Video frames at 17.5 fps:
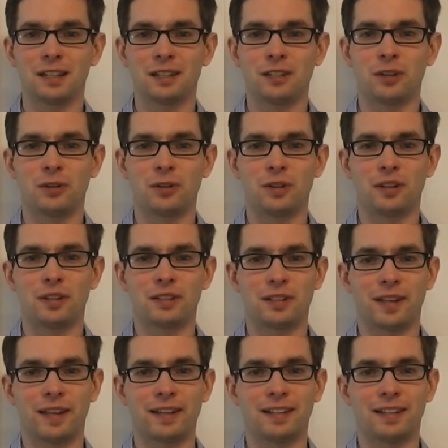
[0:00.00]
go to
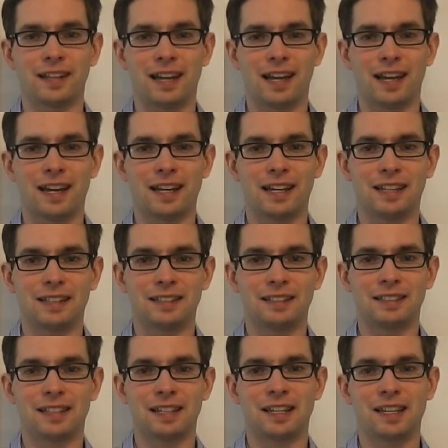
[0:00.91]
this link
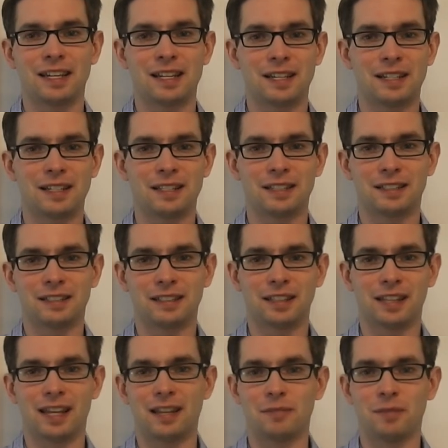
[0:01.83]
and
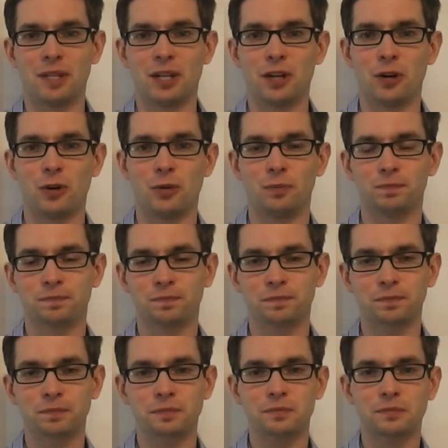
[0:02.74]
let me know.
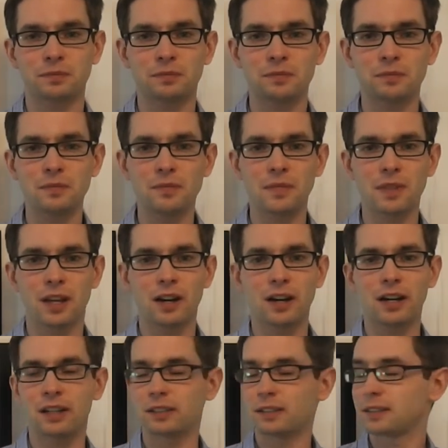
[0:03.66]
All
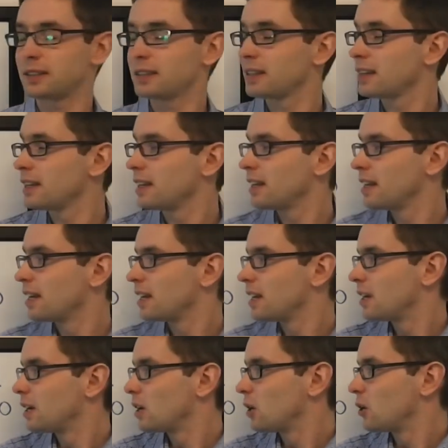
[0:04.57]
right.
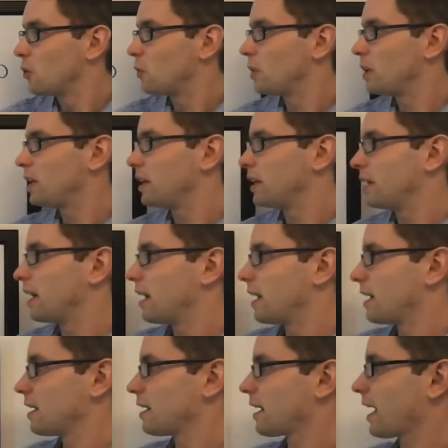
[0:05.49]
We
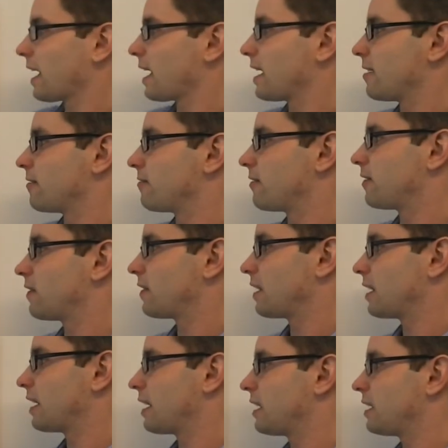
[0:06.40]
have
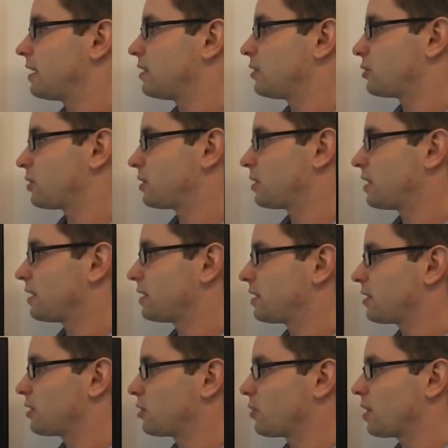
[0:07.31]
an interesting
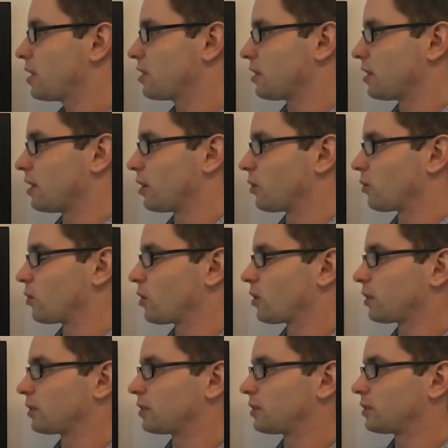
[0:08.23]
situation here.
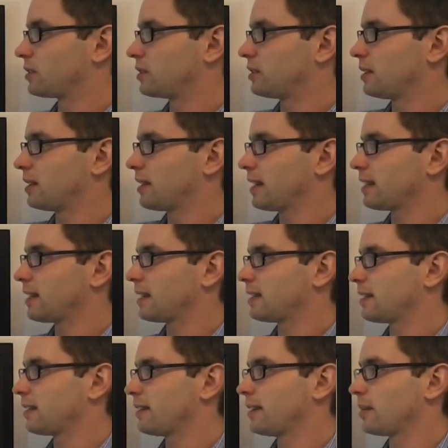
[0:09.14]
Rooks didn't like
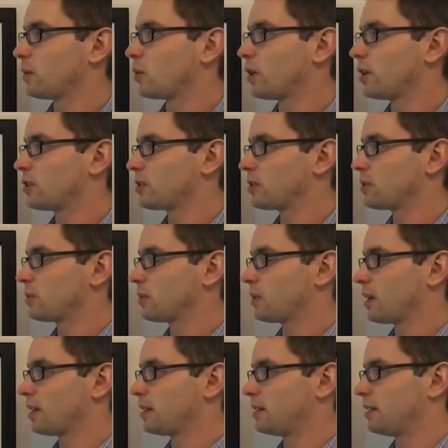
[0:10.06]
that Daily Double Wager
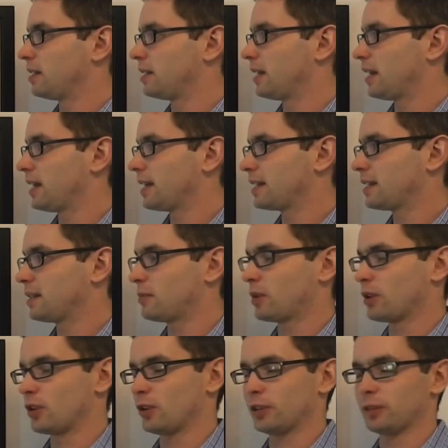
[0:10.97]
on the
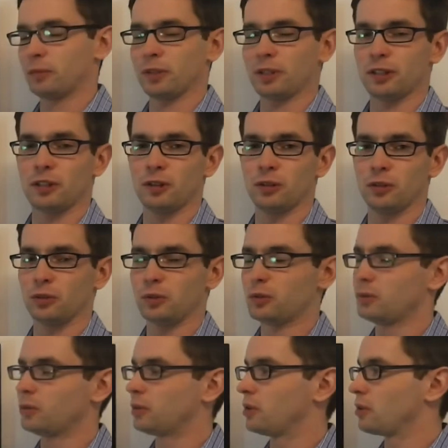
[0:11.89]
anti-penultimate
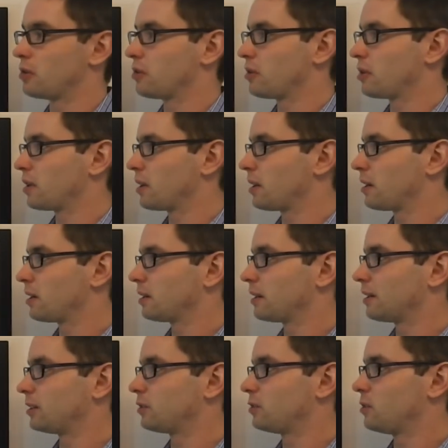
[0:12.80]
clue with
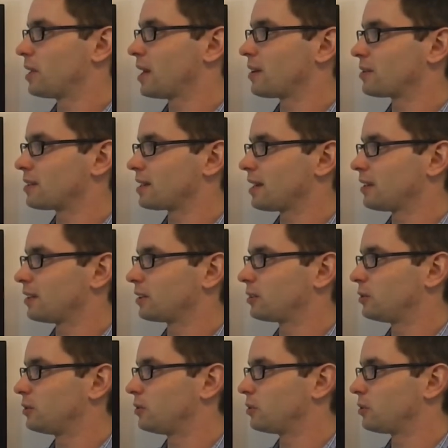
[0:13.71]
a
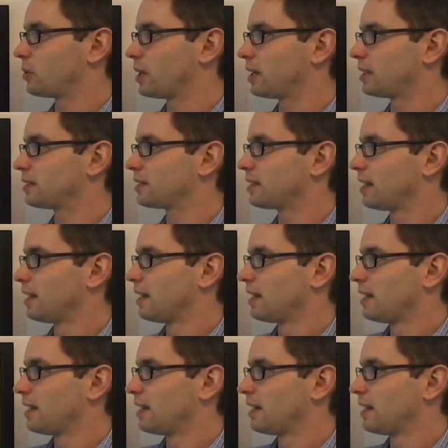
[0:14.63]
$2,000 clue in the wings.